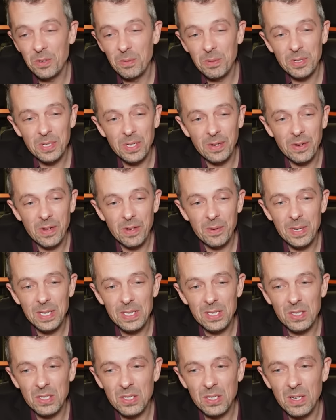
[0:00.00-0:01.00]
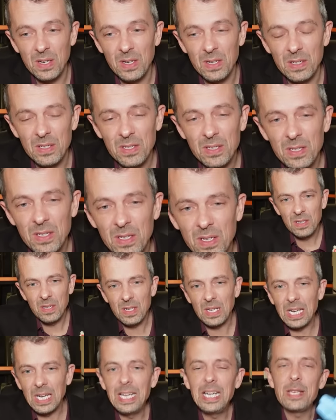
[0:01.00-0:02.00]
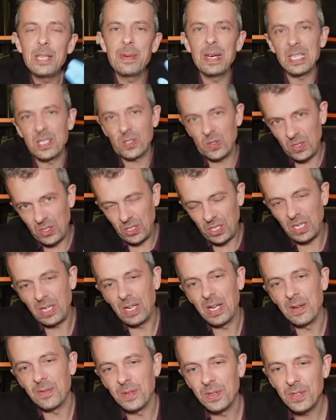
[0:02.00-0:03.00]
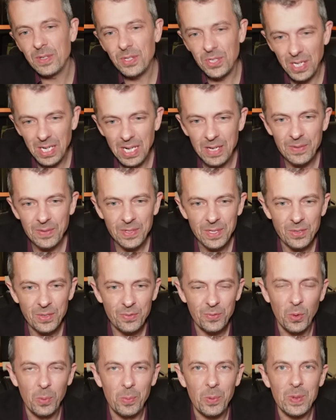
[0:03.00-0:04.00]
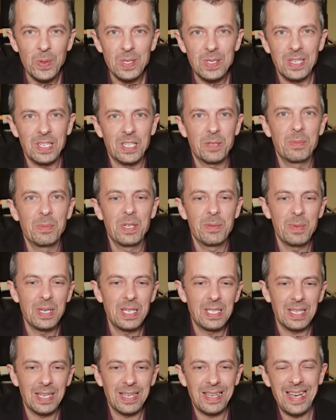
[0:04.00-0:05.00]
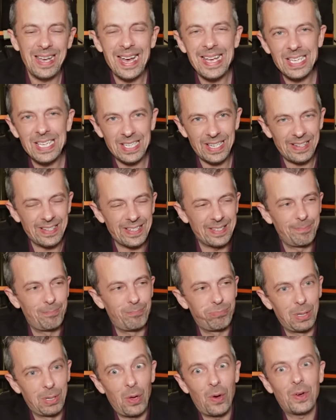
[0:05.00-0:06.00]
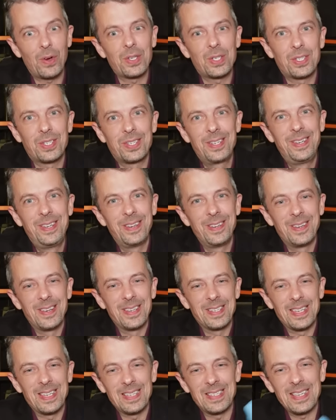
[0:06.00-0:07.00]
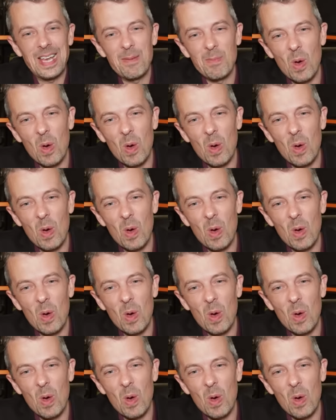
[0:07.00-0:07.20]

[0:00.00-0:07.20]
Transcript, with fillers: I almost don't know where to start. So clearly based on the G eleven, G eleven used four point six millimeter caseless blocks as its